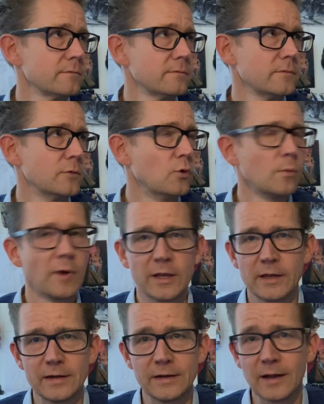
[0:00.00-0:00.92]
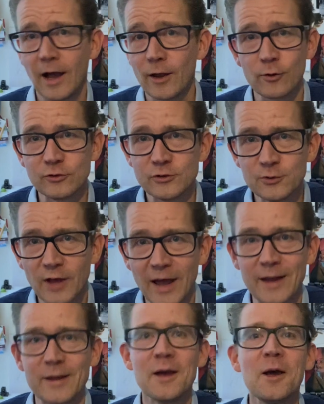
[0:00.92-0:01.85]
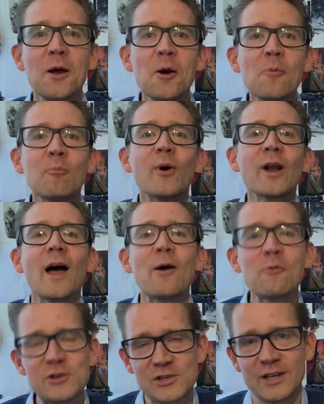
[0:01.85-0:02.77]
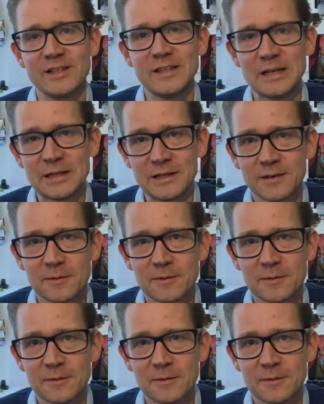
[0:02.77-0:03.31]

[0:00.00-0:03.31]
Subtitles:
Who am I kidding? I don't do that, but I wish I did.